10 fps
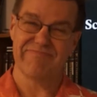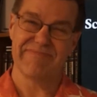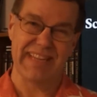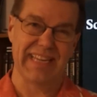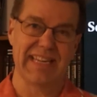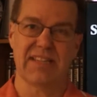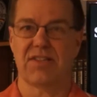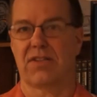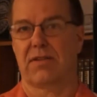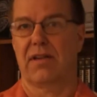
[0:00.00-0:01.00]
in
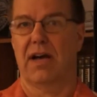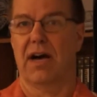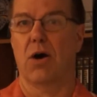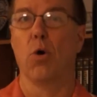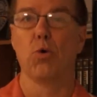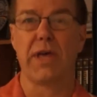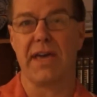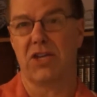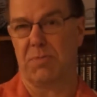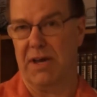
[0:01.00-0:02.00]
its old
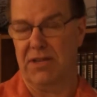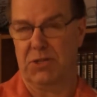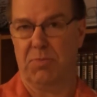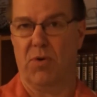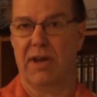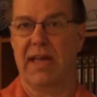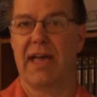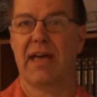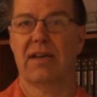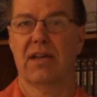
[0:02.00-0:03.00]
age by this point
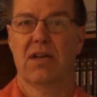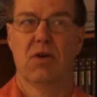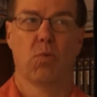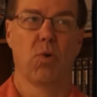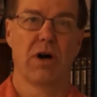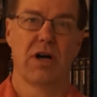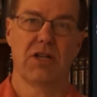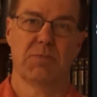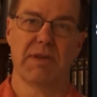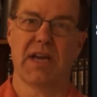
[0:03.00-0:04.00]
and
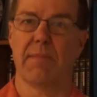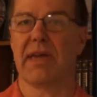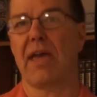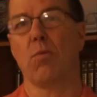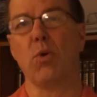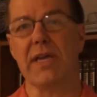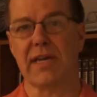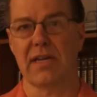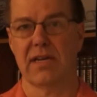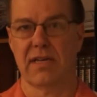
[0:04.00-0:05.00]
was becoming a
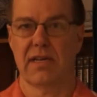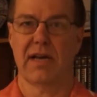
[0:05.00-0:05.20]
weakened,